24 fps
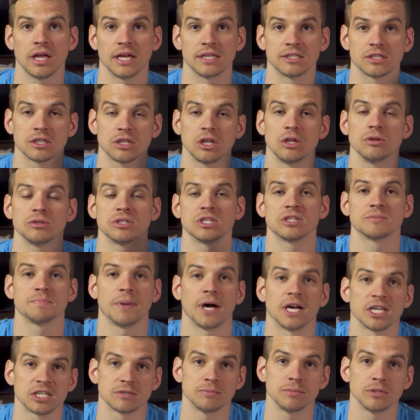as close as
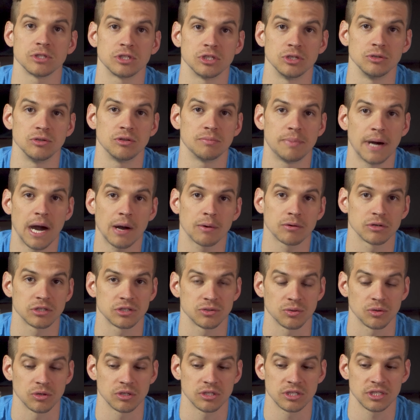possible to the power
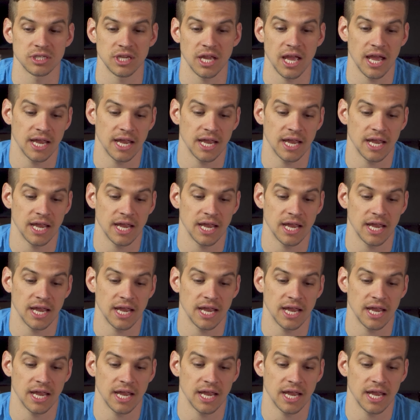source.